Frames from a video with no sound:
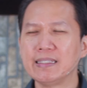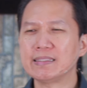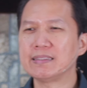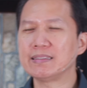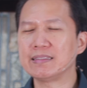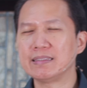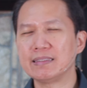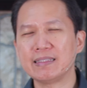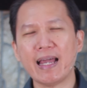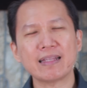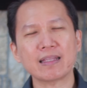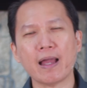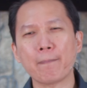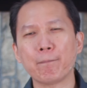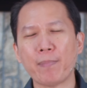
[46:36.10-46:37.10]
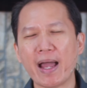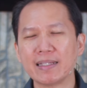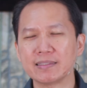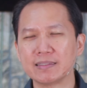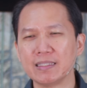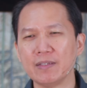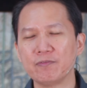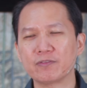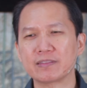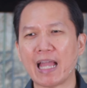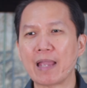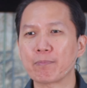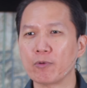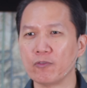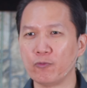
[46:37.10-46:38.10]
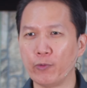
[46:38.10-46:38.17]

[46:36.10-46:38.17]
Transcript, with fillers: is not a passive type of